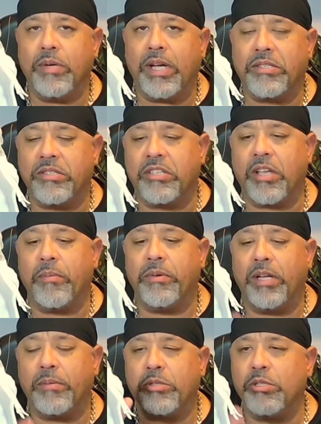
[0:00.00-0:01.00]
as it's coming
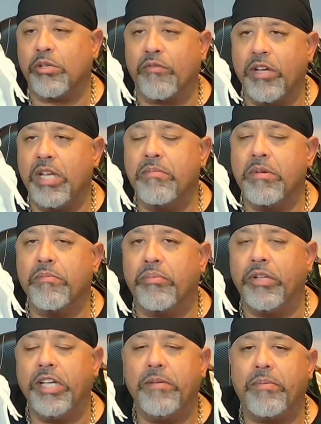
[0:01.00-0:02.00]
up. She's already been
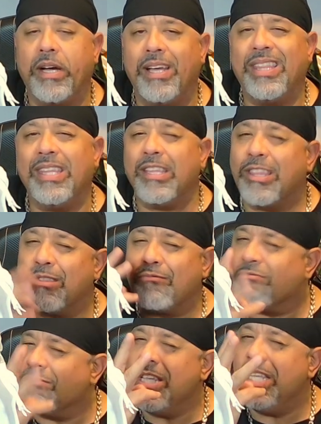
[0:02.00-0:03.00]
played by, I think,
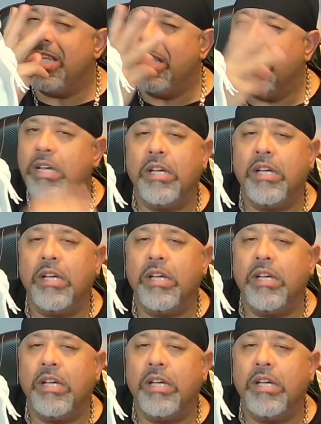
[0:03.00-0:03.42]
3